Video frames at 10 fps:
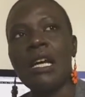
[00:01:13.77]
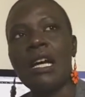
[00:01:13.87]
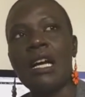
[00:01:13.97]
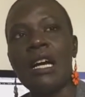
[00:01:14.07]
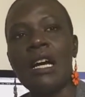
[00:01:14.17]

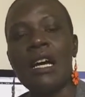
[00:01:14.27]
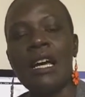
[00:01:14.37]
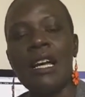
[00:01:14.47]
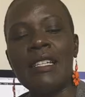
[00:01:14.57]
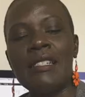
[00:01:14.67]

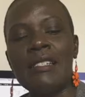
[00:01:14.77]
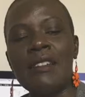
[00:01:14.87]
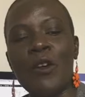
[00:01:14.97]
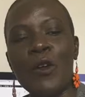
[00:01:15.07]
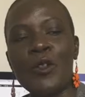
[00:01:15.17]
And
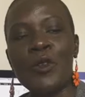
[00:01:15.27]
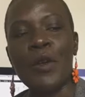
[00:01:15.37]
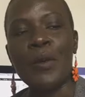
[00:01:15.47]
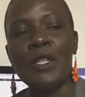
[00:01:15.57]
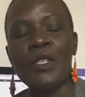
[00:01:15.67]
also
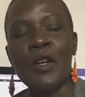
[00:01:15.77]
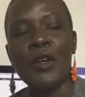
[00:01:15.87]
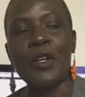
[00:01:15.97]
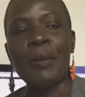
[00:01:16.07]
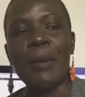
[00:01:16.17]
I want to
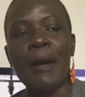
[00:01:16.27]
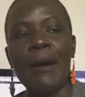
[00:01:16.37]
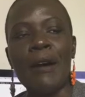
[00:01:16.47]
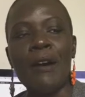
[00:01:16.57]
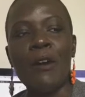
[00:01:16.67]
talk
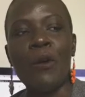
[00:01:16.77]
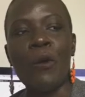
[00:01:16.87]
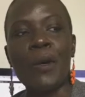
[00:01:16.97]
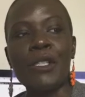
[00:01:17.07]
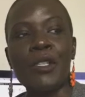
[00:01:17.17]

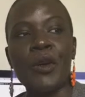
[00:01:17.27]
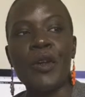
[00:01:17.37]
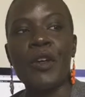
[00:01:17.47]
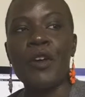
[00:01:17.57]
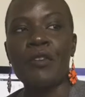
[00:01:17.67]
about what's
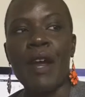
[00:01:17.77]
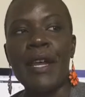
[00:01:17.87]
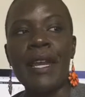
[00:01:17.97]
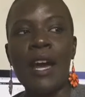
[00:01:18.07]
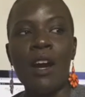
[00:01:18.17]
going on
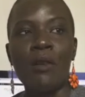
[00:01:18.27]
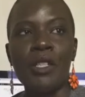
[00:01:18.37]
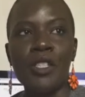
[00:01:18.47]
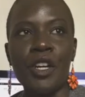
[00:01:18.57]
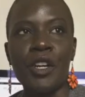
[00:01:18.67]
right now
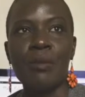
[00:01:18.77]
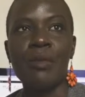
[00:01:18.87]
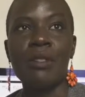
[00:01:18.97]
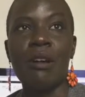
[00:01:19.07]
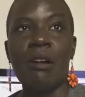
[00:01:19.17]
in
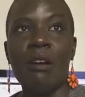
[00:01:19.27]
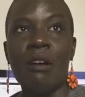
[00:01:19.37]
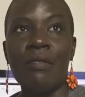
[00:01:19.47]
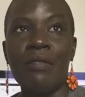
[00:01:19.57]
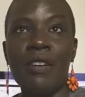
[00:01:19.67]
terms
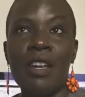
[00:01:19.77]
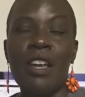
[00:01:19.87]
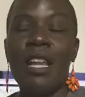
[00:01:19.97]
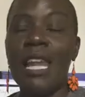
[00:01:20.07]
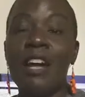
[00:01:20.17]
of
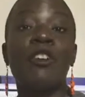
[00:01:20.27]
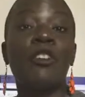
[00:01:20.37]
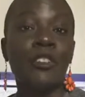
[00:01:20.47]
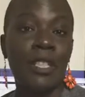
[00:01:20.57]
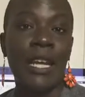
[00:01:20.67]
la
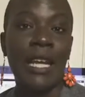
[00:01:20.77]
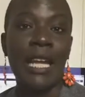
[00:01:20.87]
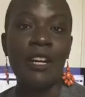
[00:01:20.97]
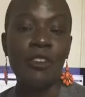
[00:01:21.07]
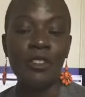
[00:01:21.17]
rentrée.
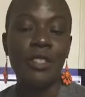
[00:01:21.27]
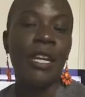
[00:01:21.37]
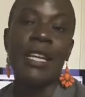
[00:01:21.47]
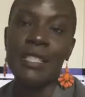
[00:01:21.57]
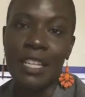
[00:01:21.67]
La
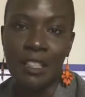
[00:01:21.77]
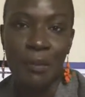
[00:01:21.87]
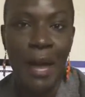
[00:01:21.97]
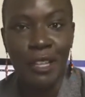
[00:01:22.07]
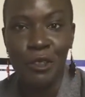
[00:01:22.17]
rentrée is like the
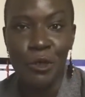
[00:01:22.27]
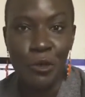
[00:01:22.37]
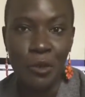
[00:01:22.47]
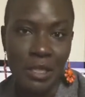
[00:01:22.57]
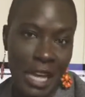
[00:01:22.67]
back to
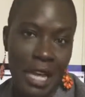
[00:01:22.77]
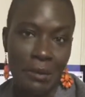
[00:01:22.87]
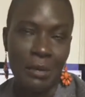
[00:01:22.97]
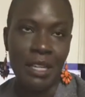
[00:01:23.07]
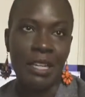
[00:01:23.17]
school
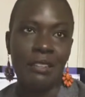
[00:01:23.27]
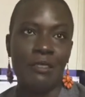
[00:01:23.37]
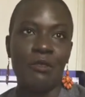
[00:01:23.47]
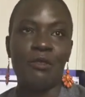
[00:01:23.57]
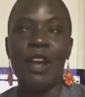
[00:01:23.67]
time in
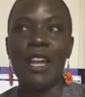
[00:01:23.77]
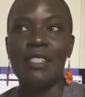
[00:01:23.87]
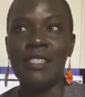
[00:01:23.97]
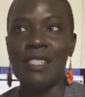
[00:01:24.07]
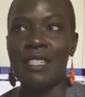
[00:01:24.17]

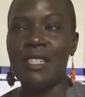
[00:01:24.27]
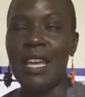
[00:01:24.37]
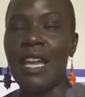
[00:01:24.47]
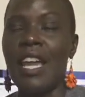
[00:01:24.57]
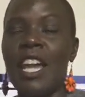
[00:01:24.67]
France and
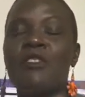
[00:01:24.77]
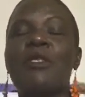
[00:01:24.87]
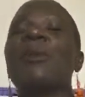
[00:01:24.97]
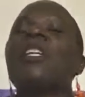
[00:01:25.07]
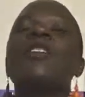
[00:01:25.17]

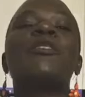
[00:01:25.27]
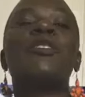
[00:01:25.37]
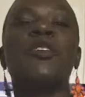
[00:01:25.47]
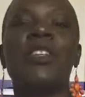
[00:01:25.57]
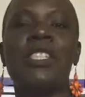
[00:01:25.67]
everybody
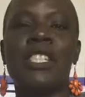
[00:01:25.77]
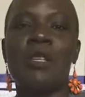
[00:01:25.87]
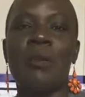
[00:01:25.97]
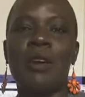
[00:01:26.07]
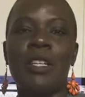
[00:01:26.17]
goes
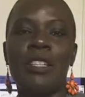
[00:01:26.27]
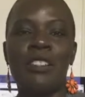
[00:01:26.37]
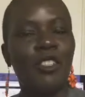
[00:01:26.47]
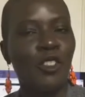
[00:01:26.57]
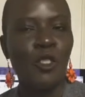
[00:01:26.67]
crazy about it,
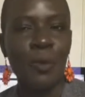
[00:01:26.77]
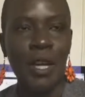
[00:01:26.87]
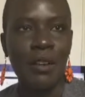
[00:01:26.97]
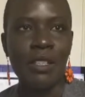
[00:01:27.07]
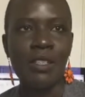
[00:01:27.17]
not just
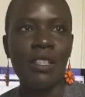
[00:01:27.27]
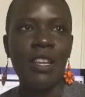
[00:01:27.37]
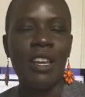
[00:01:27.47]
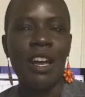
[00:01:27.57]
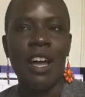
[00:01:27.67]
parents.
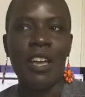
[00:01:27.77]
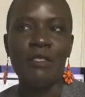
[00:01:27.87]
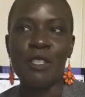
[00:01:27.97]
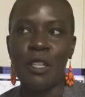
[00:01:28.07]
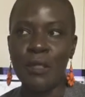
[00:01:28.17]
I
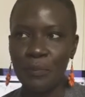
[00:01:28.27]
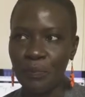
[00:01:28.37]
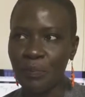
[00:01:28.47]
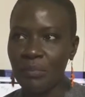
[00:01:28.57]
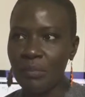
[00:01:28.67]
have a son.